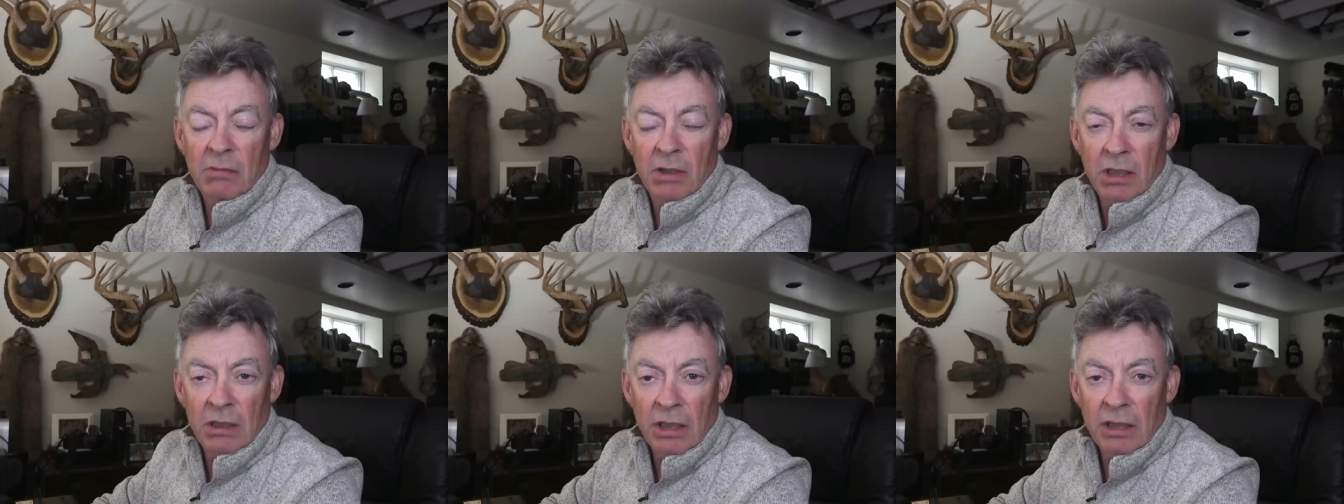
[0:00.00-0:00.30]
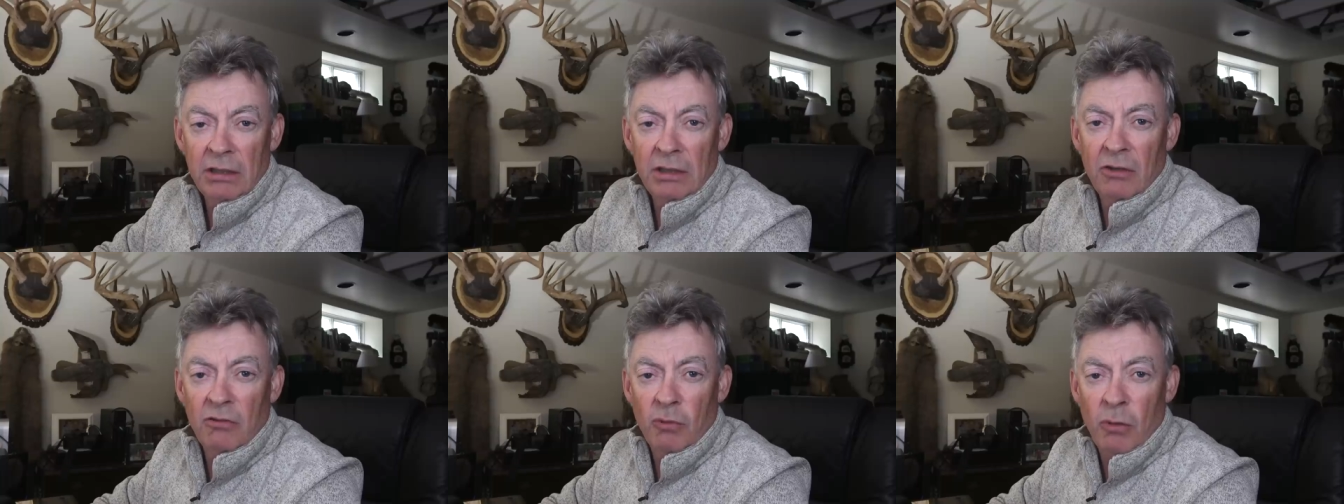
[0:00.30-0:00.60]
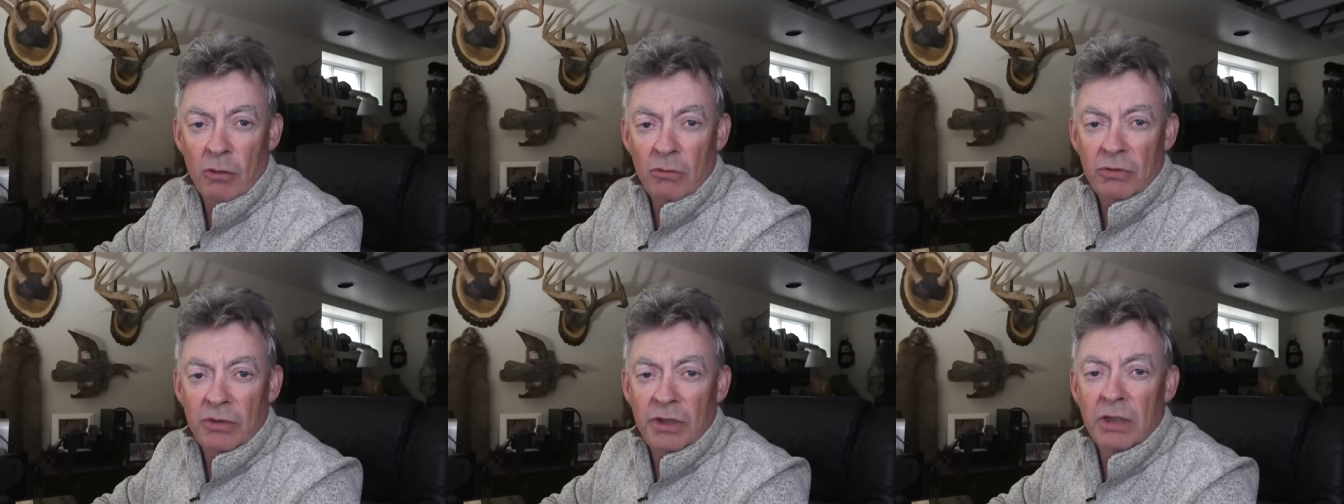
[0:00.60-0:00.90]
But I'd like to
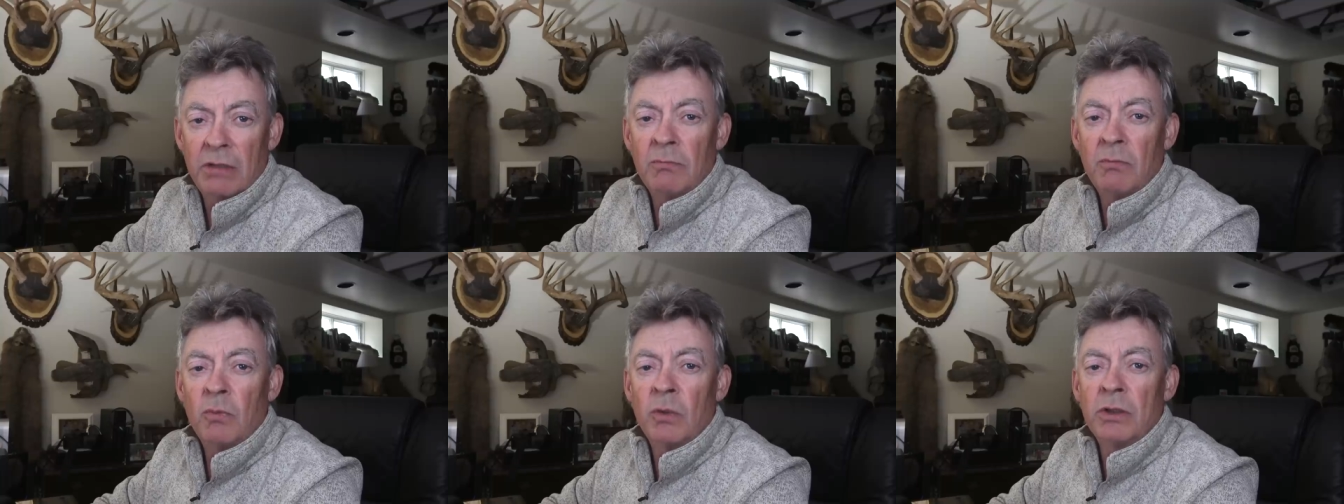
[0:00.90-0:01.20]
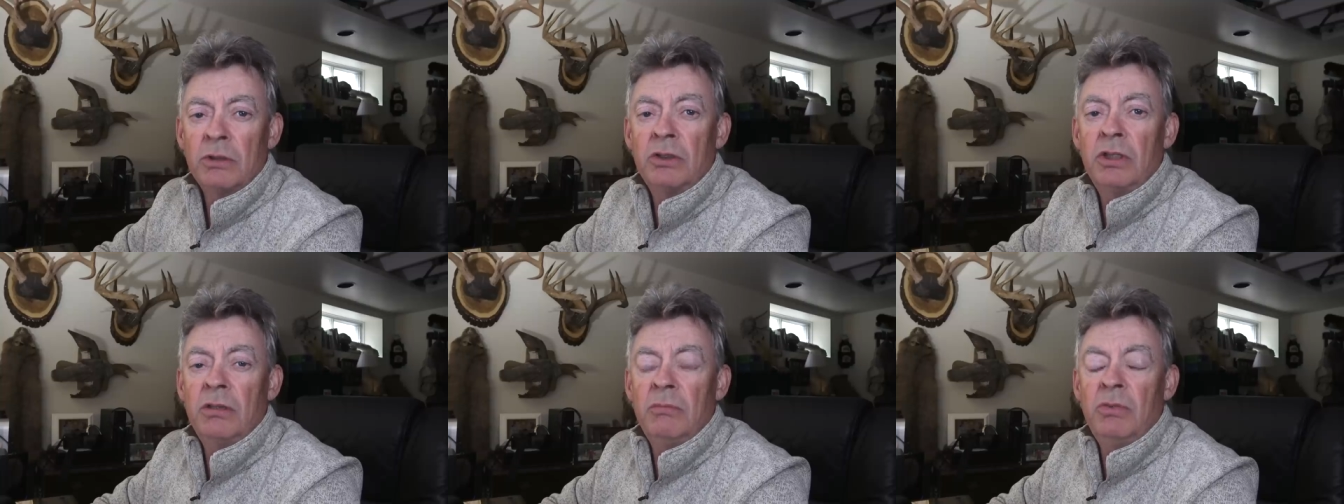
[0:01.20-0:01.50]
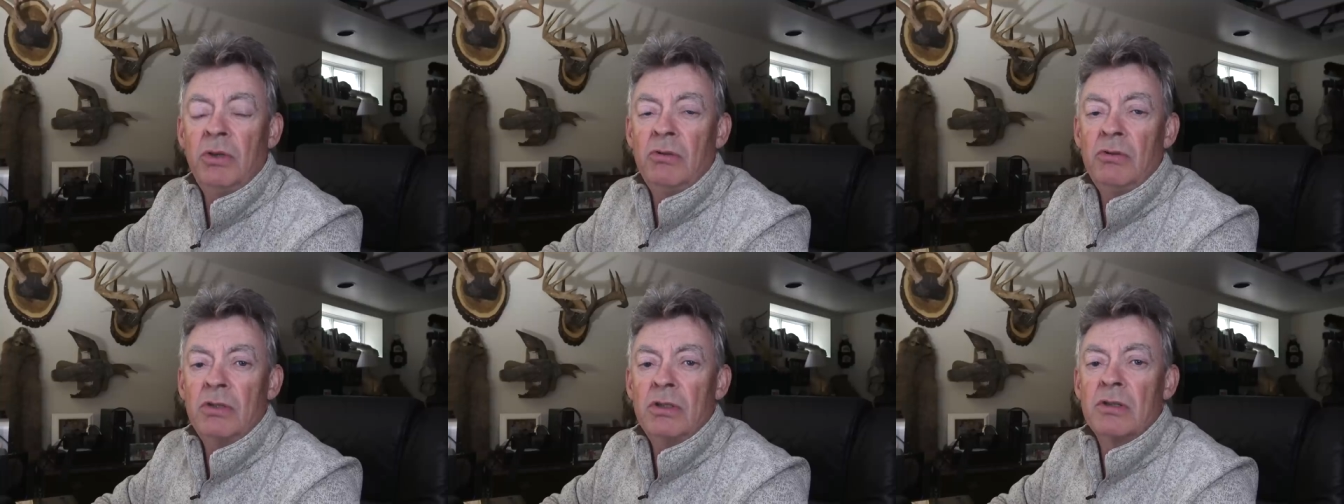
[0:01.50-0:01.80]
quote Tim what Tim
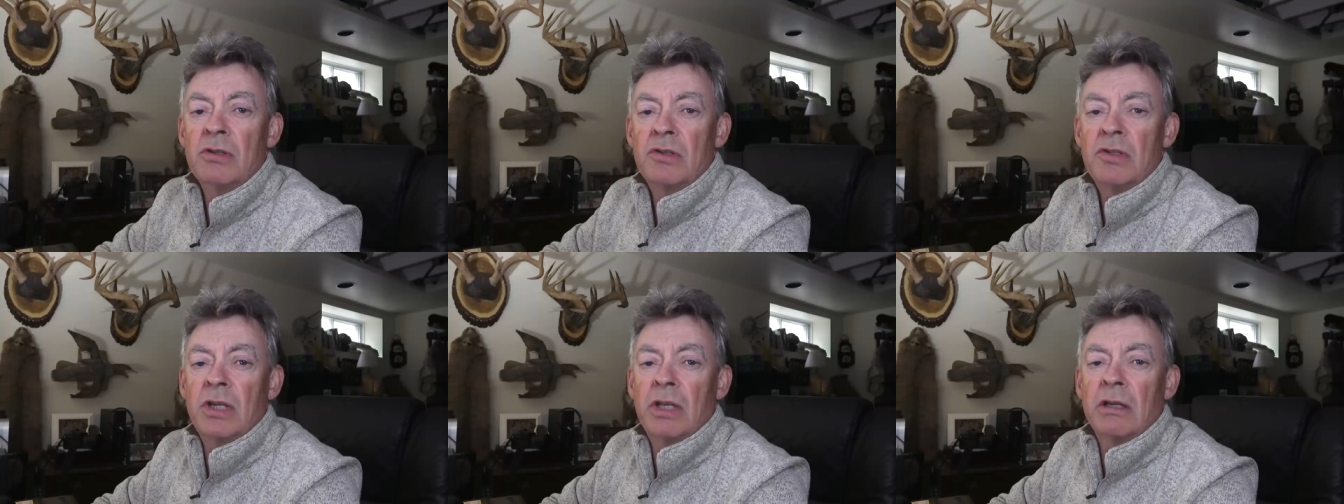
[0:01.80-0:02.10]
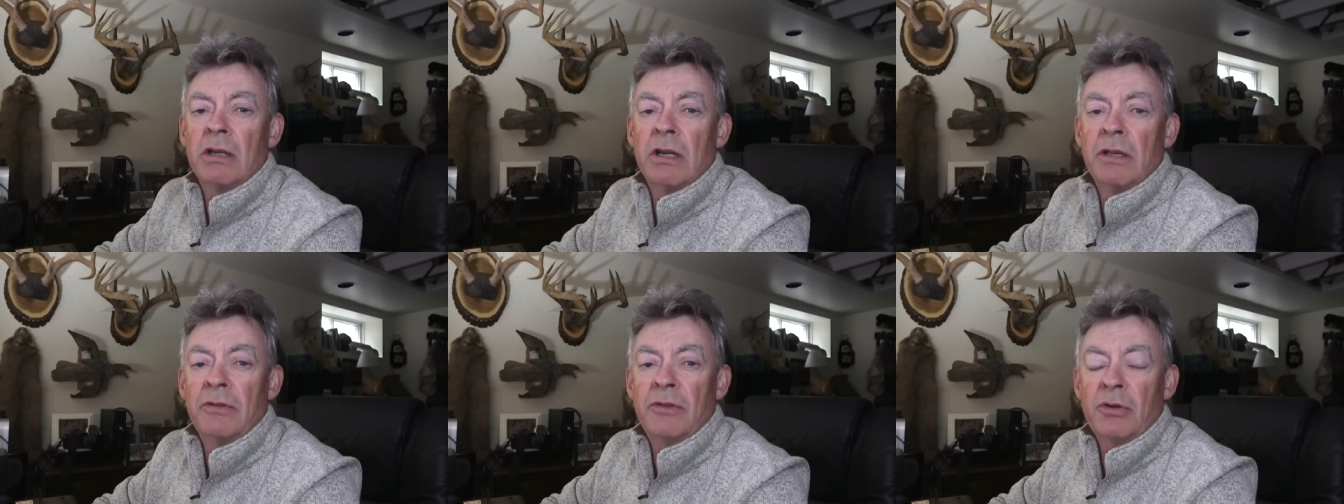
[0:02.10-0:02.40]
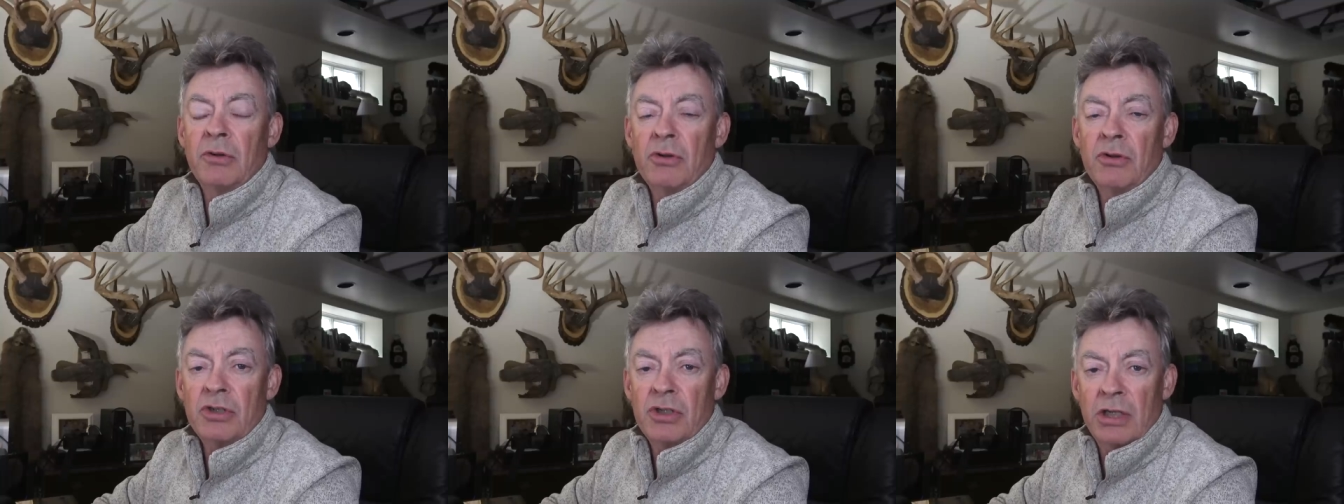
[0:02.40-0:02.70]
Houston said on
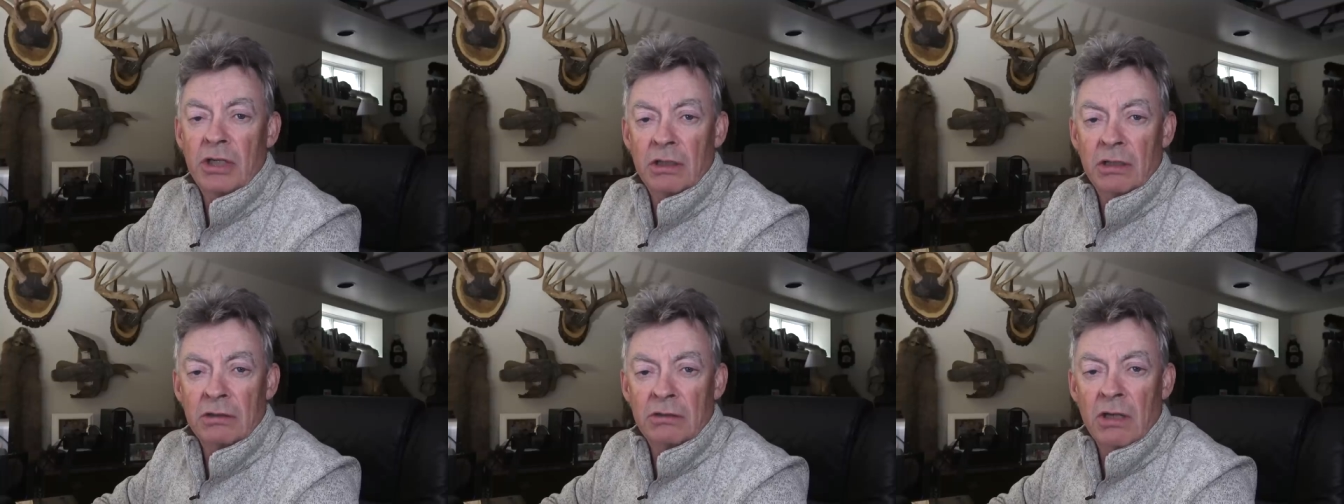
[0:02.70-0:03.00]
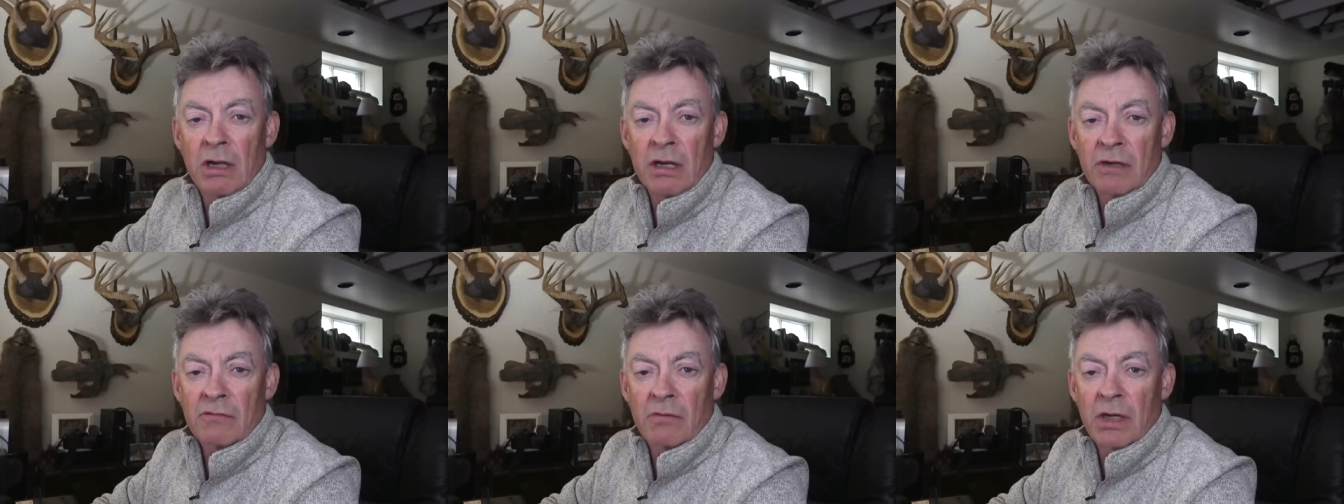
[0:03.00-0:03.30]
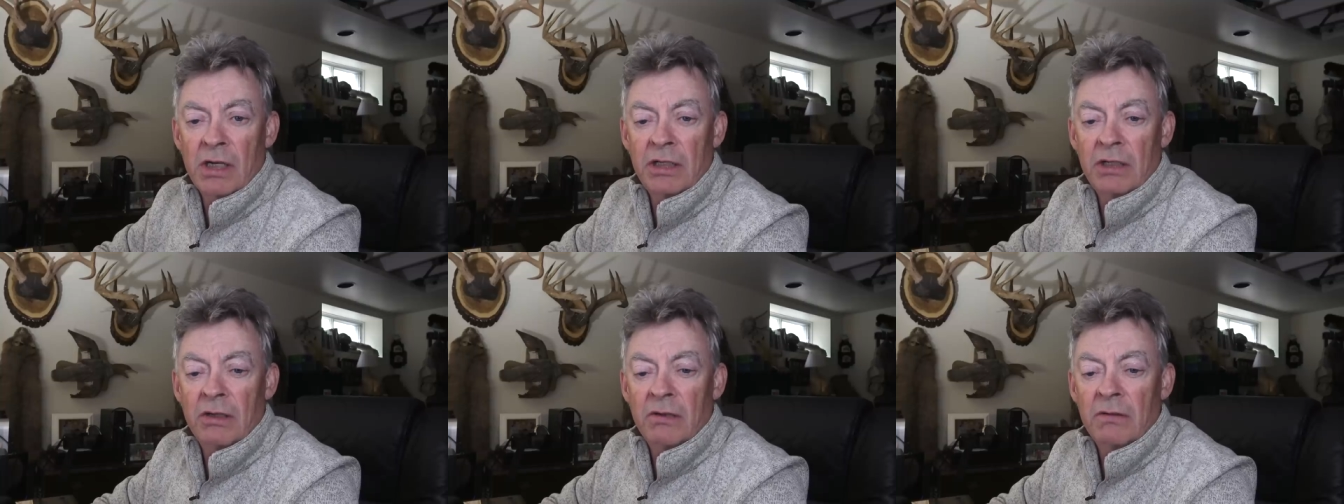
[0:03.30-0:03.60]
Thursday on Talk
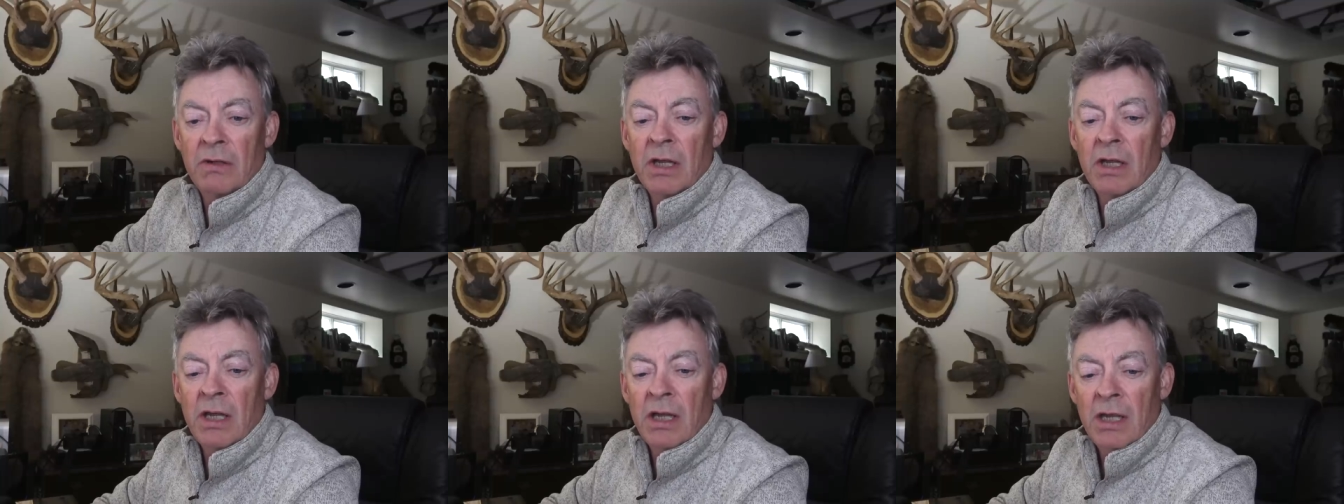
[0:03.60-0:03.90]
Radio.